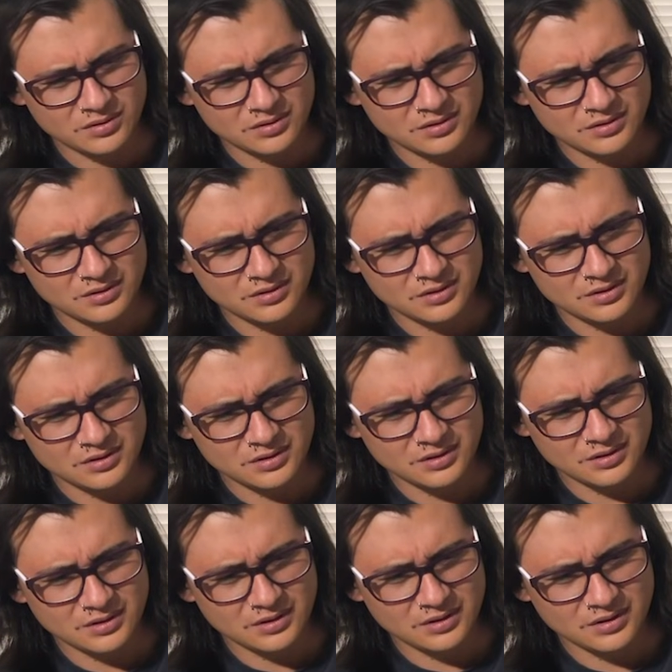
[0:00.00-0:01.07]

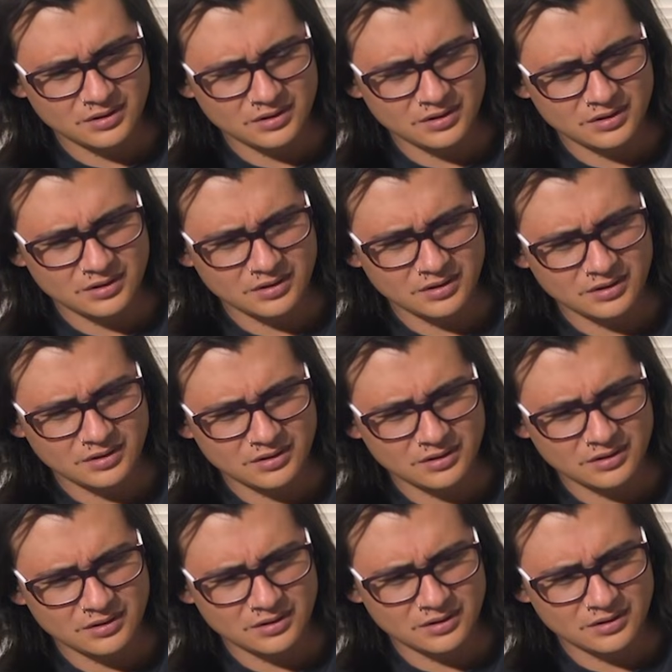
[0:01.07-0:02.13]

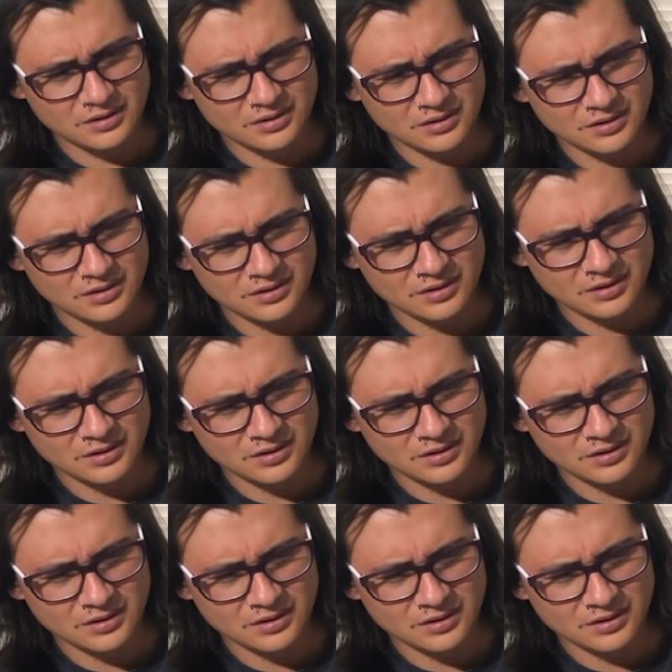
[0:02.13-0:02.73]
[no speech]